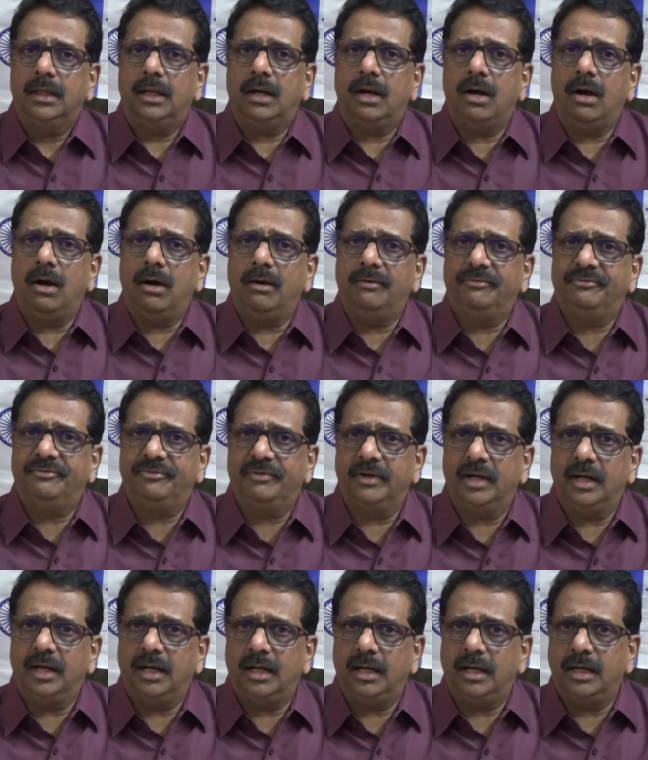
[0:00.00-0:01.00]
of
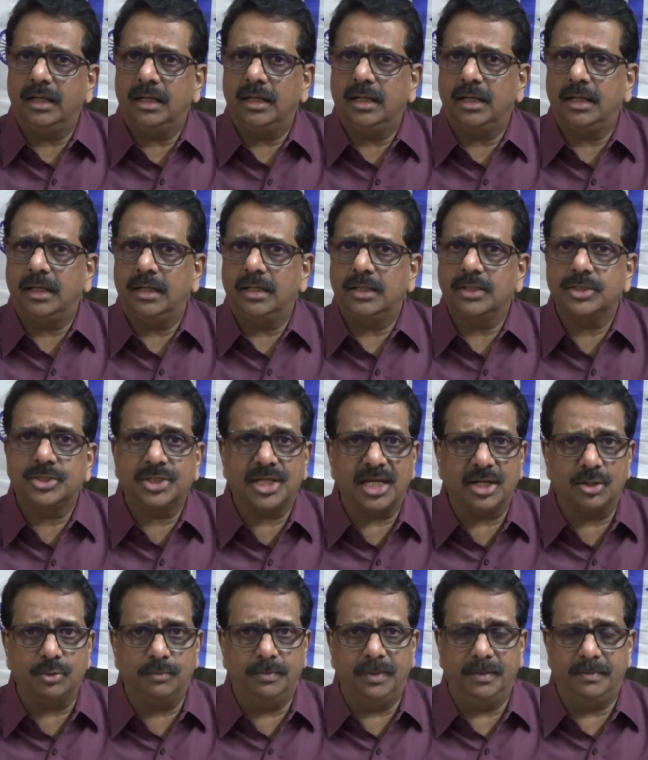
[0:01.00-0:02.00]
uh,
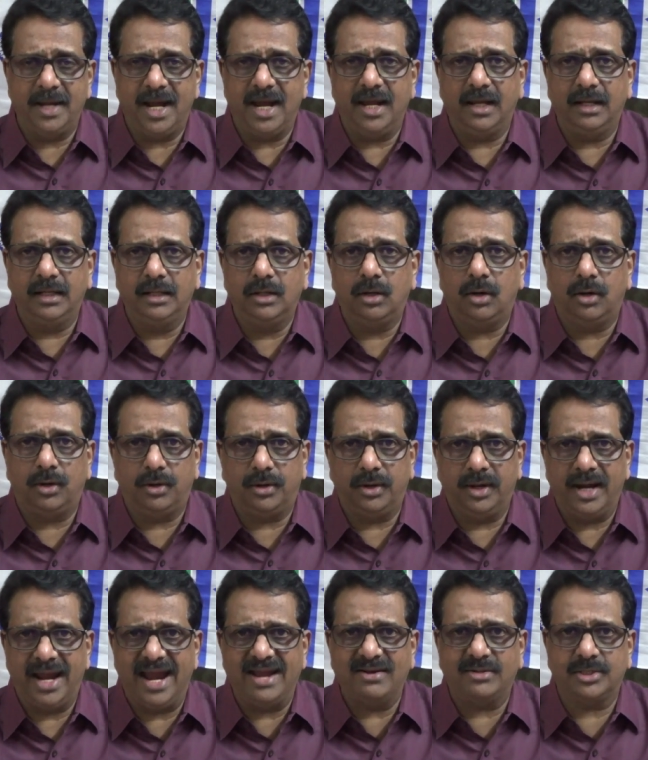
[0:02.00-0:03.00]
Zerubbabel, or
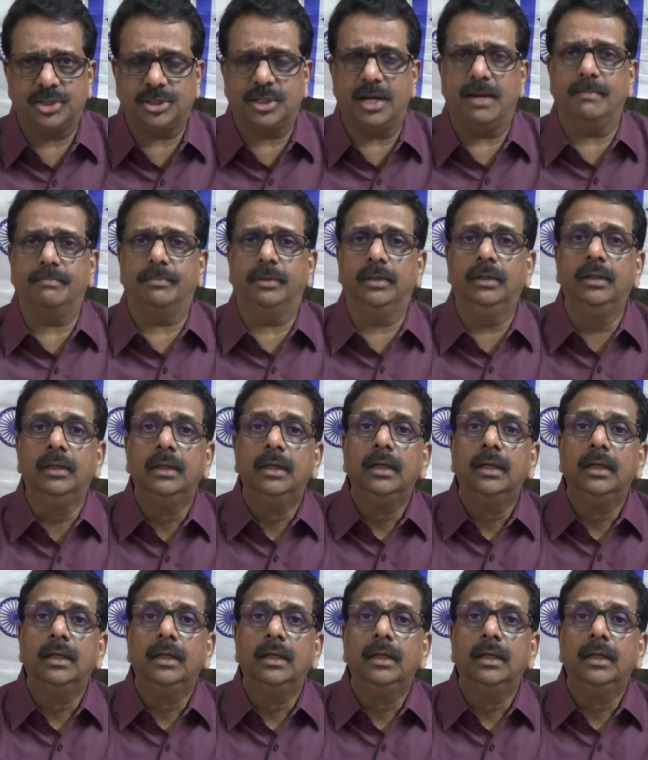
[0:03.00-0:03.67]
Herod's temple,